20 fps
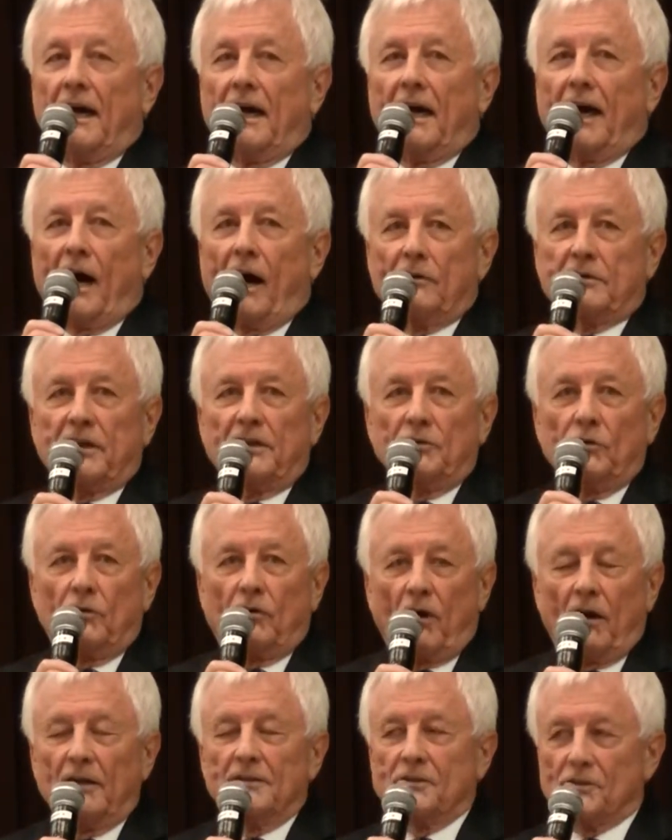How can you
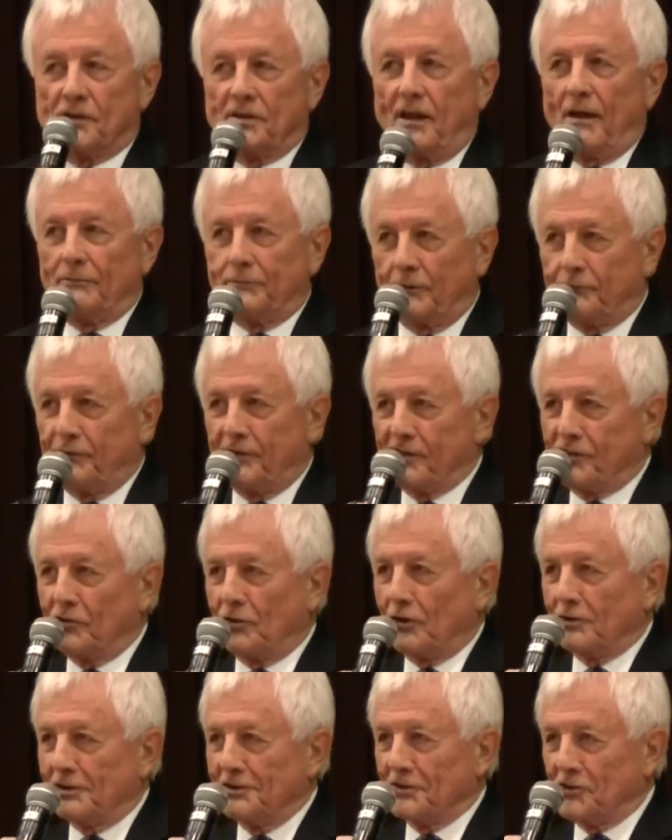call yourself a
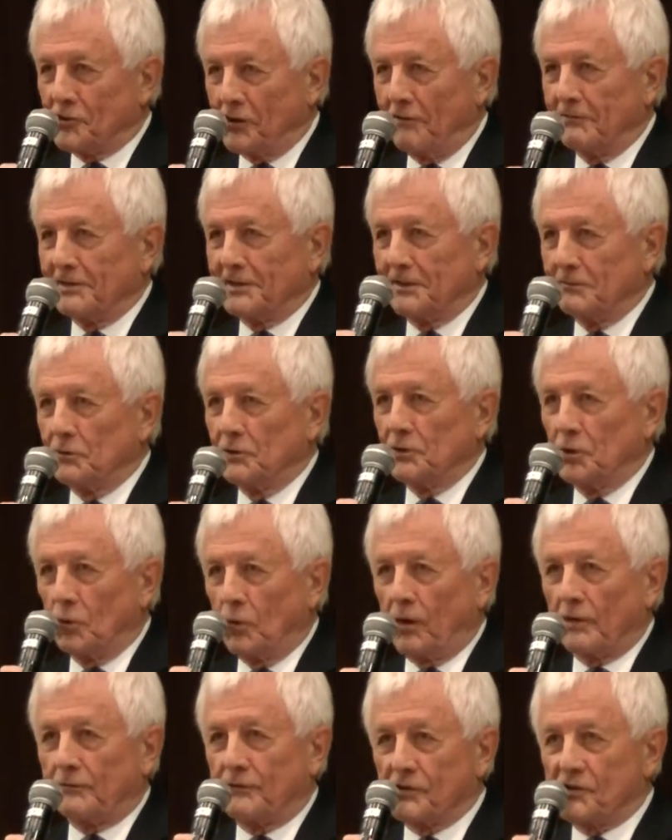fiscal conservative when you
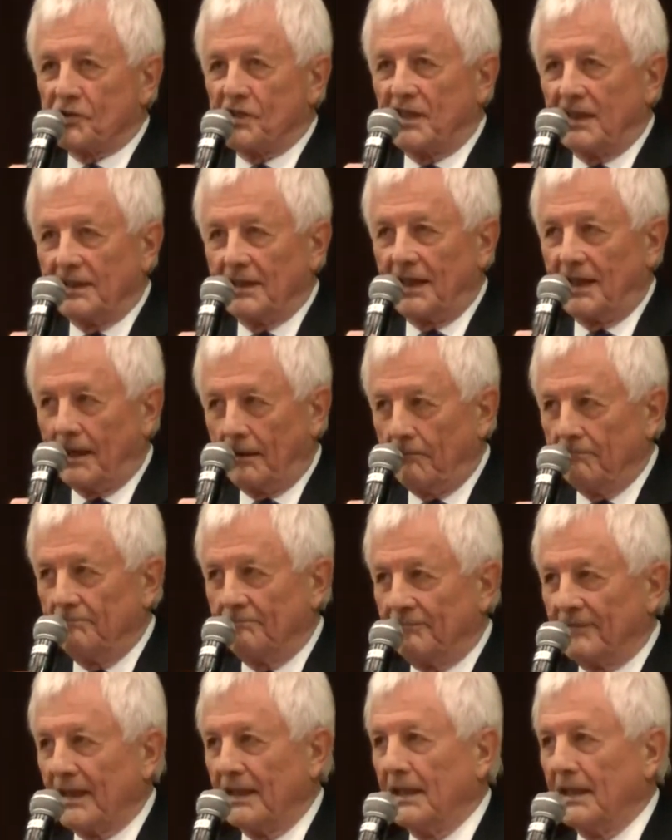work for CNN?